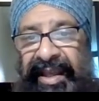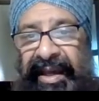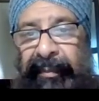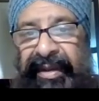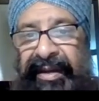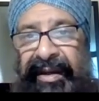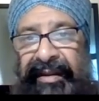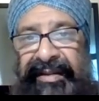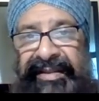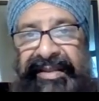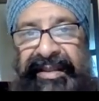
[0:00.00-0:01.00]
And behind
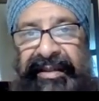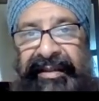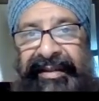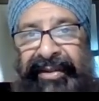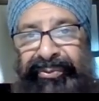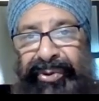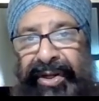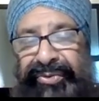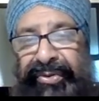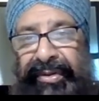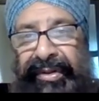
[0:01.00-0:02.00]
the tongue, the
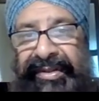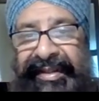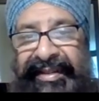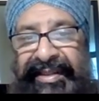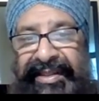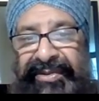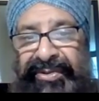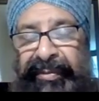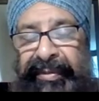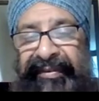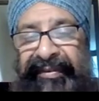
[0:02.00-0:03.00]
retroglossal distance
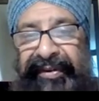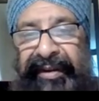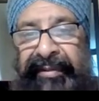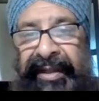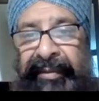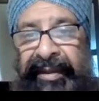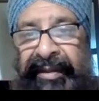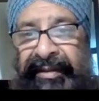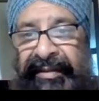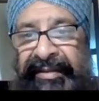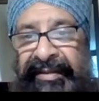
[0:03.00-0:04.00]
was about 5
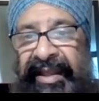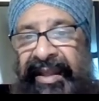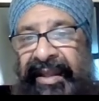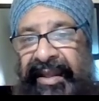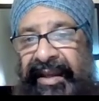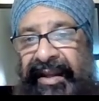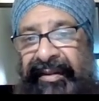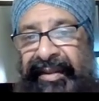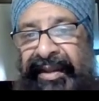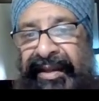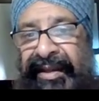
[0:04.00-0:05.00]
millimeters. And
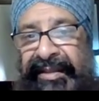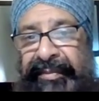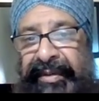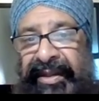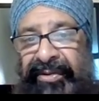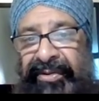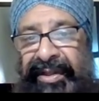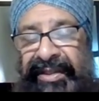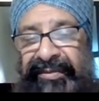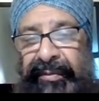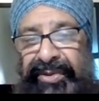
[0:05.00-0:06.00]
that has been
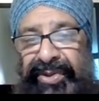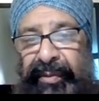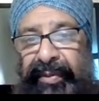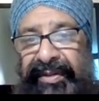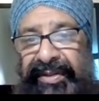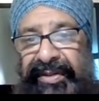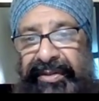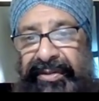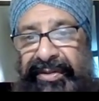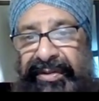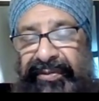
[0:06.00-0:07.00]
increased from 2.2
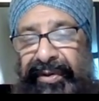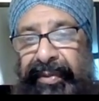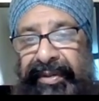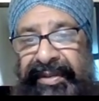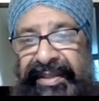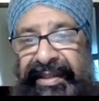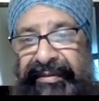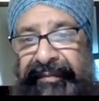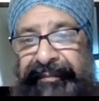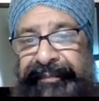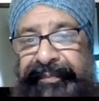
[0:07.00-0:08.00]
to 4.7.
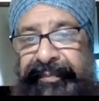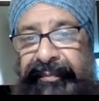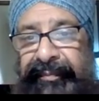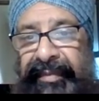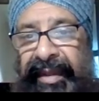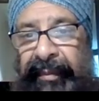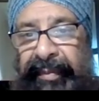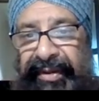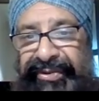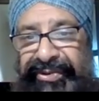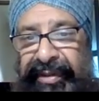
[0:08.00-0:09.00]

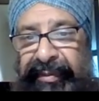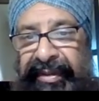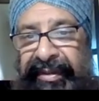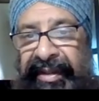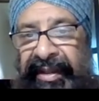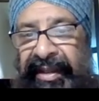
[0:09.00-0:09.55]
post-treatment,